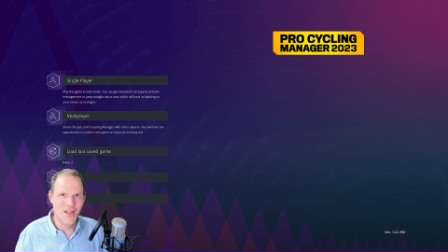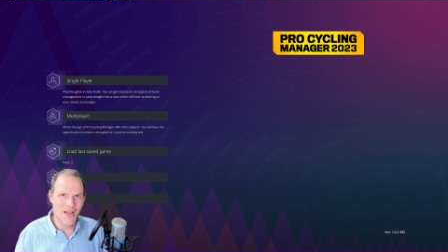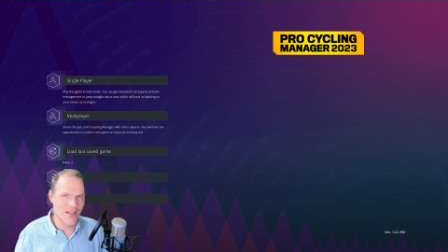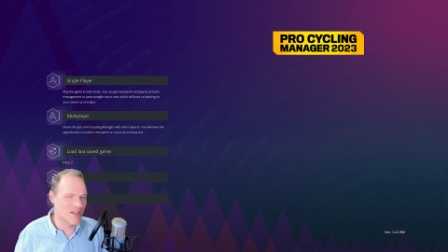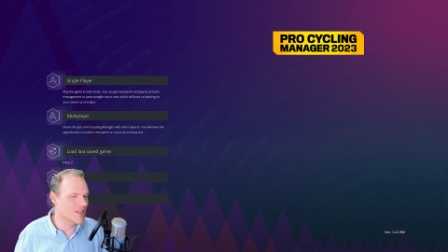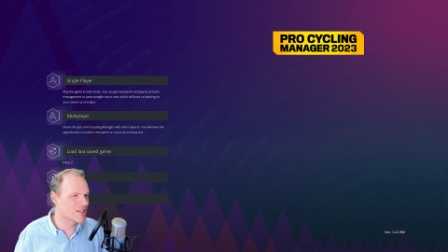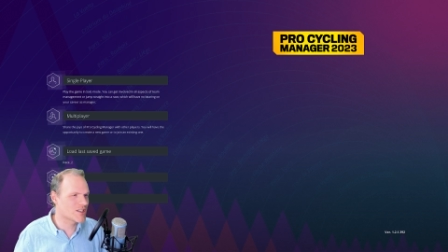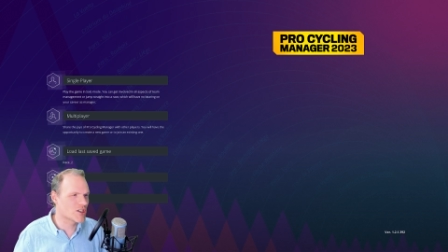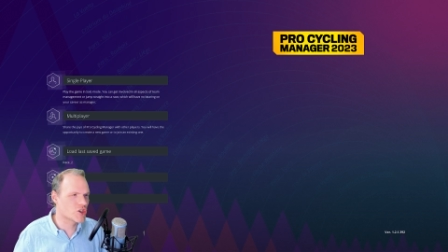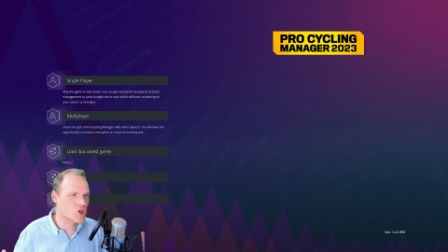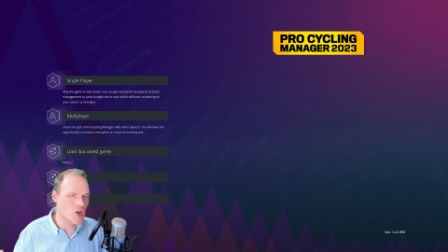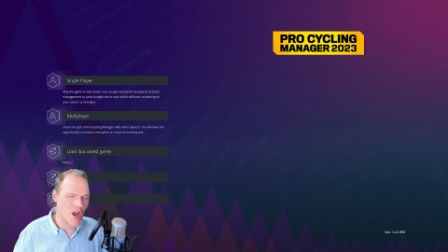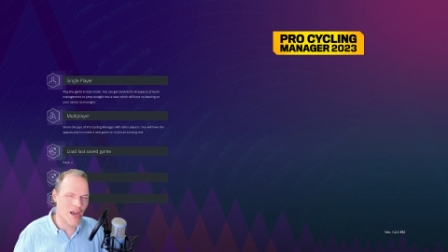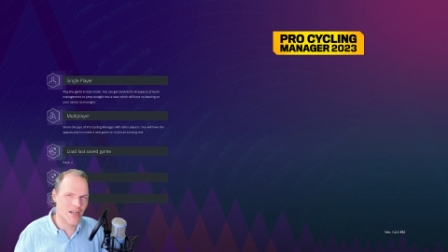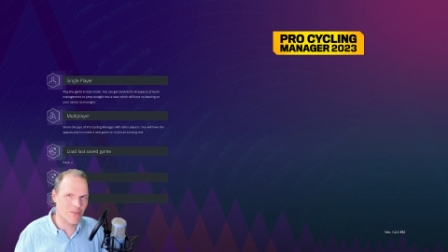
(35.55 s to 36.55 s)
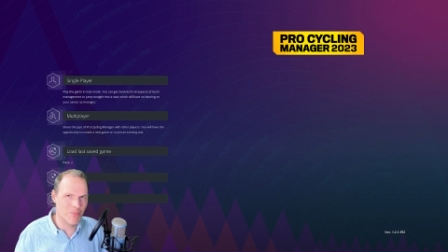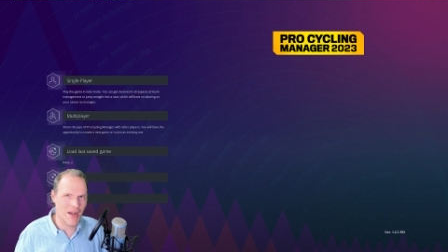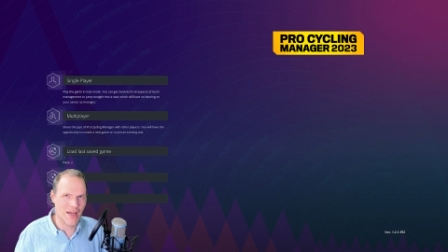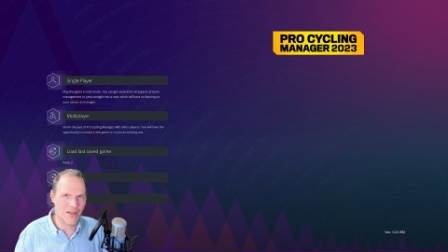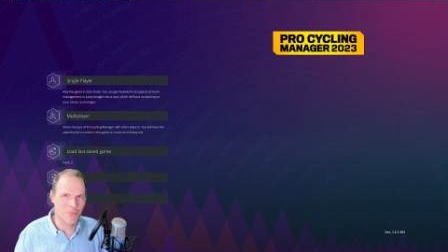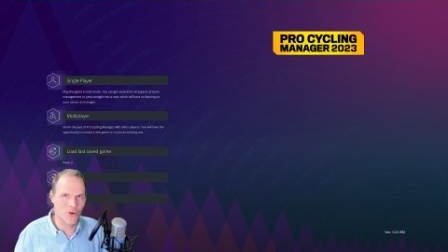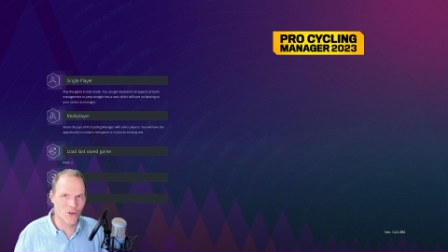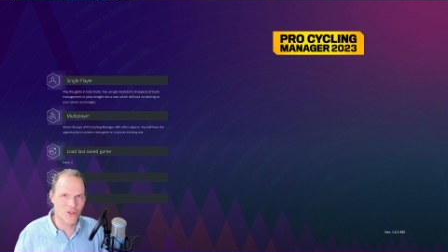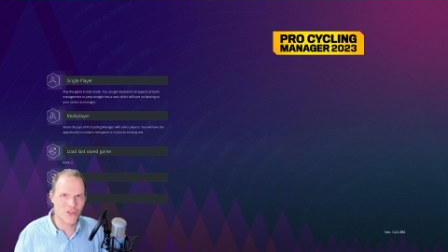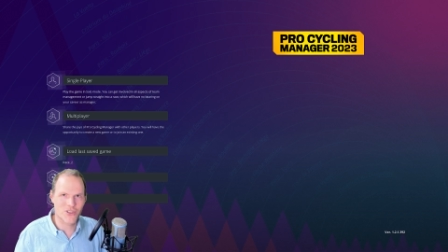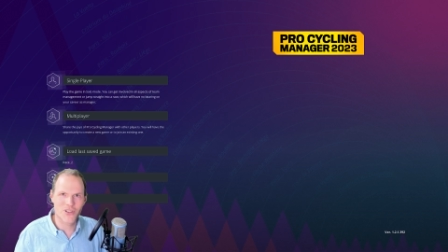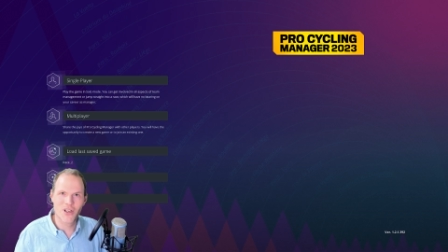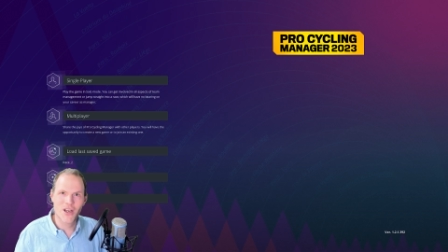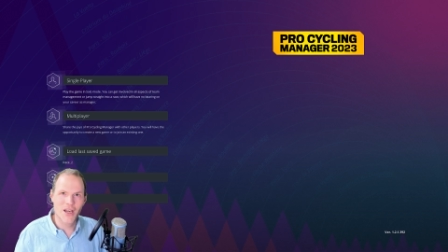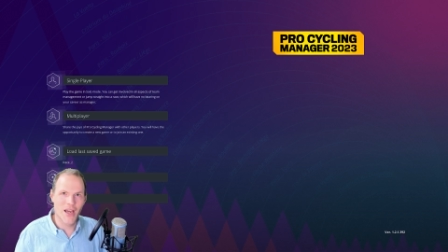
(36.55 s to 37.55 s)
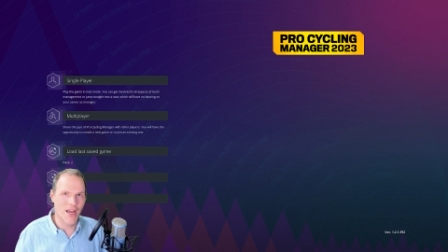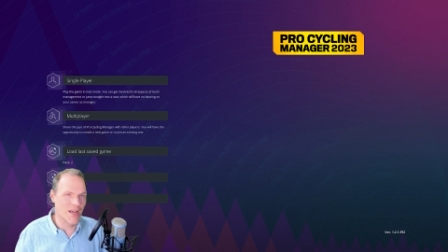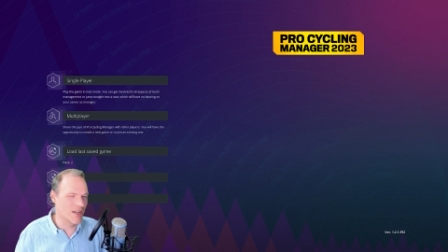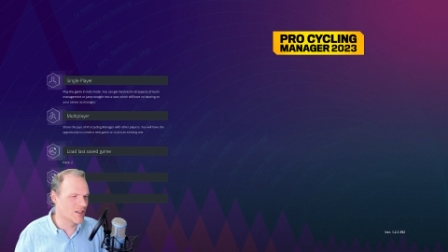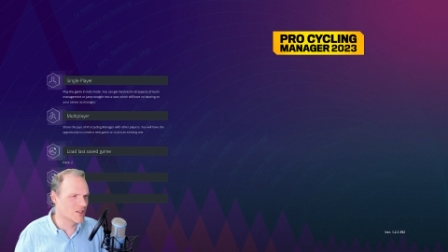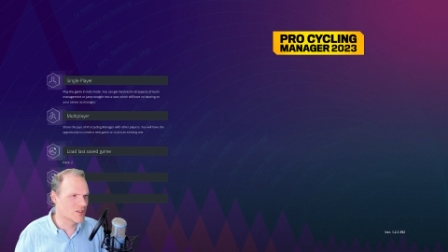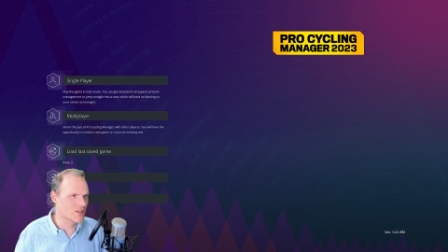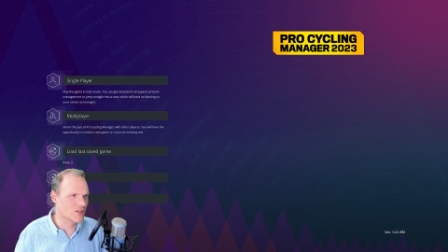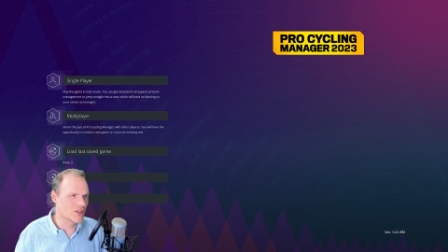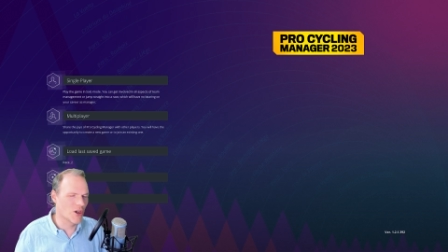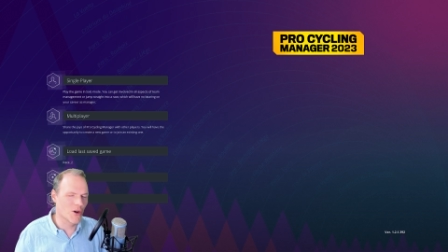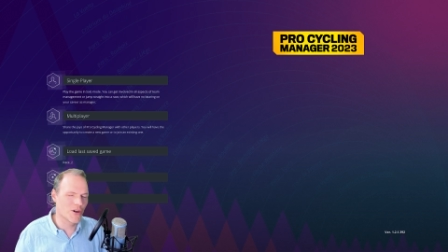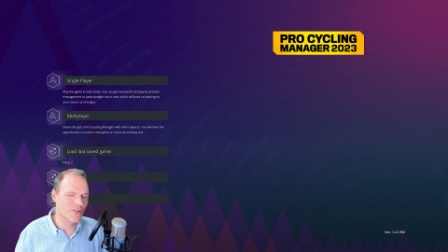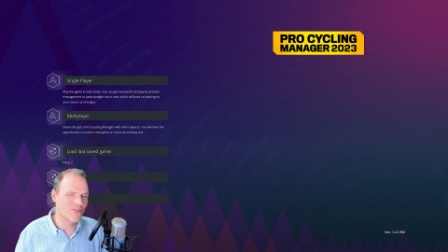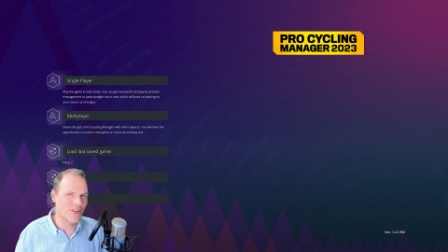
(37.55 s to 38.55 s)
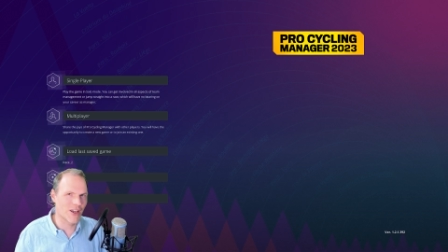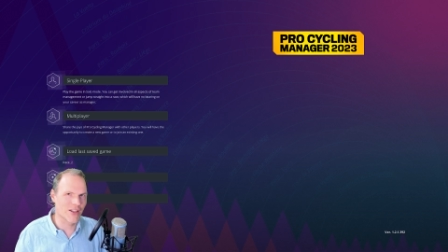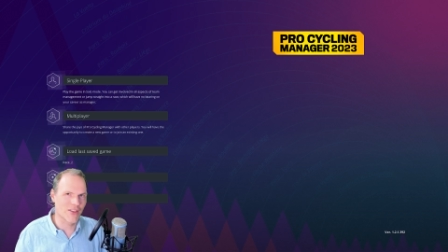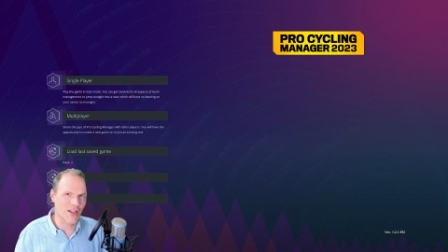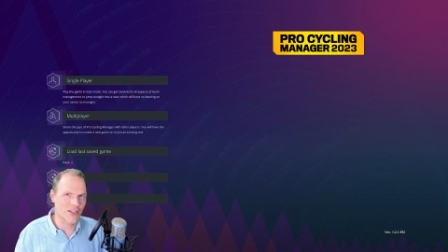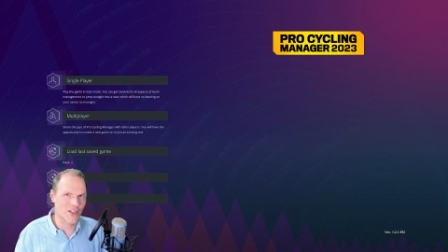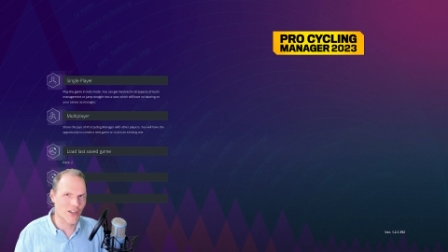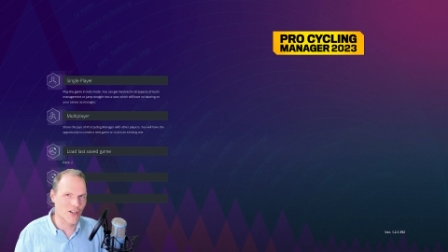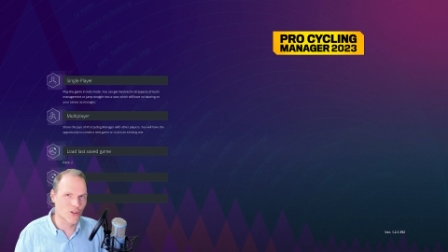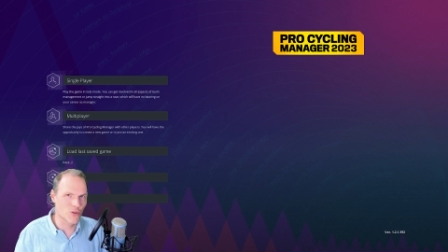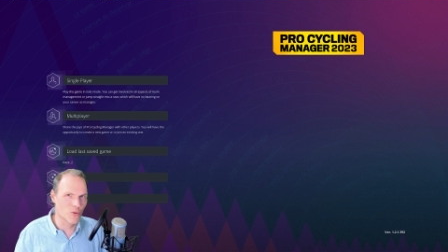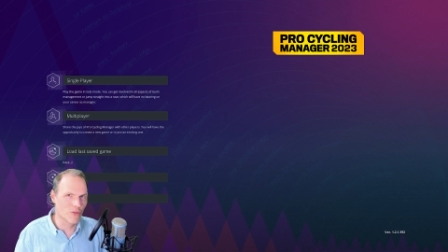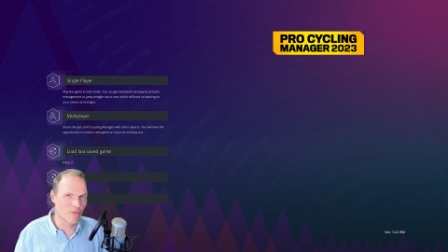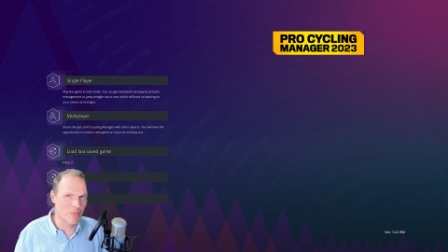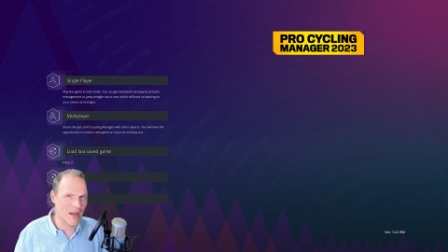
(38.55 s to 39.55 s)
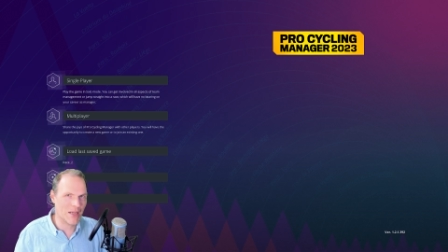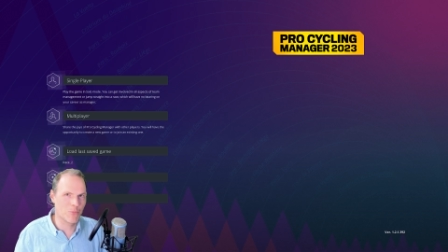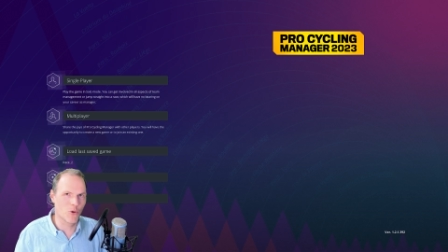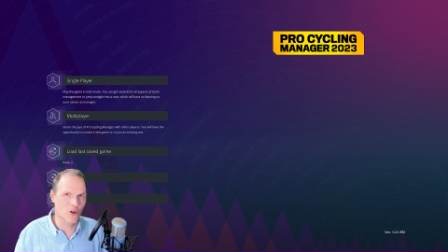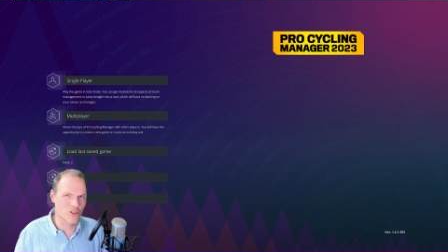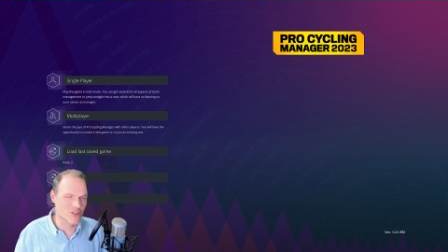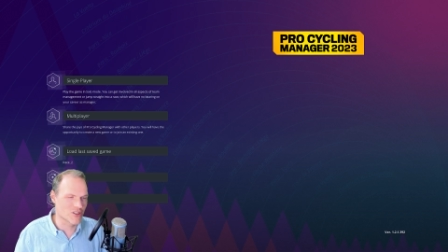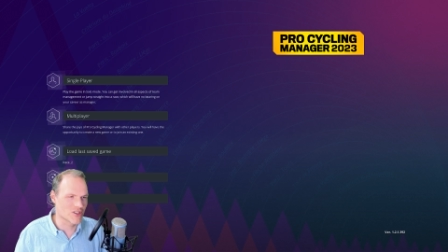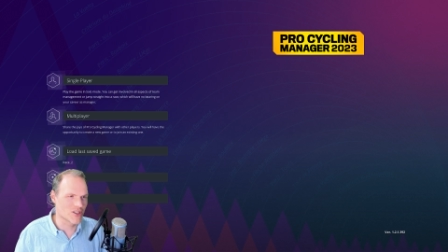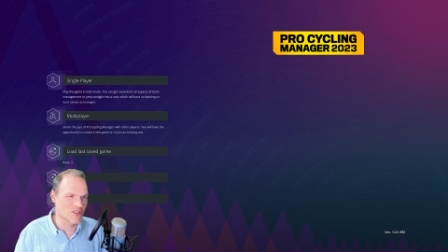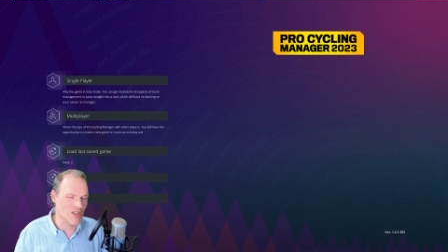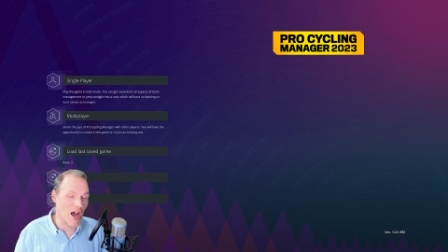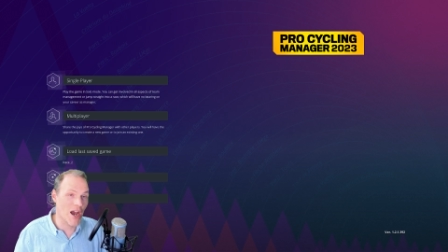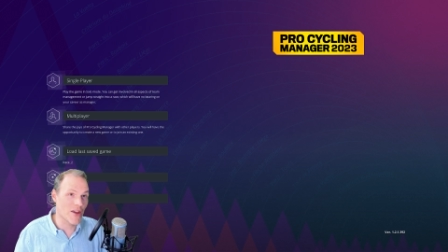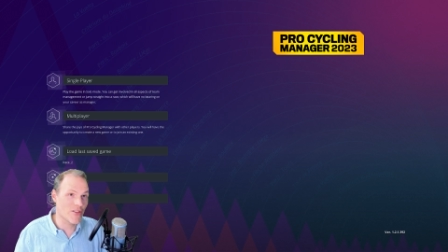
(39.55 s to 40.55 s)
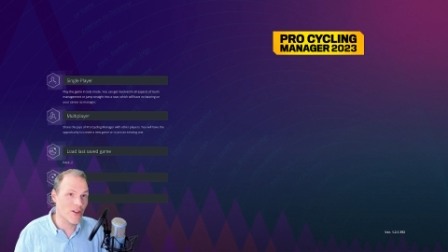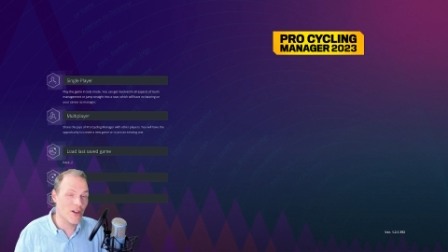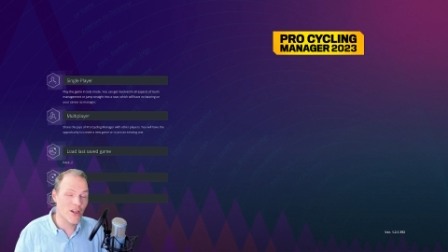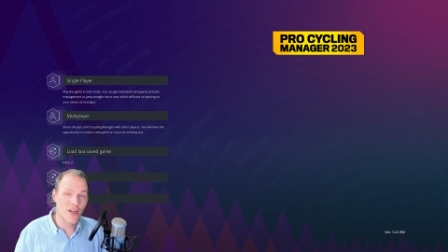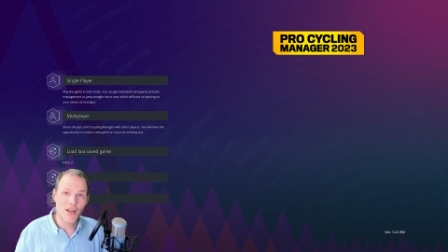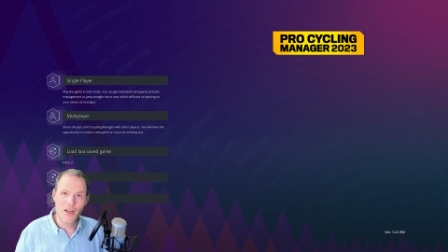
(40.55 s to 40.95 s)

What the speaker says: It is a giant black box, and the only thing that you can do with black boxes is either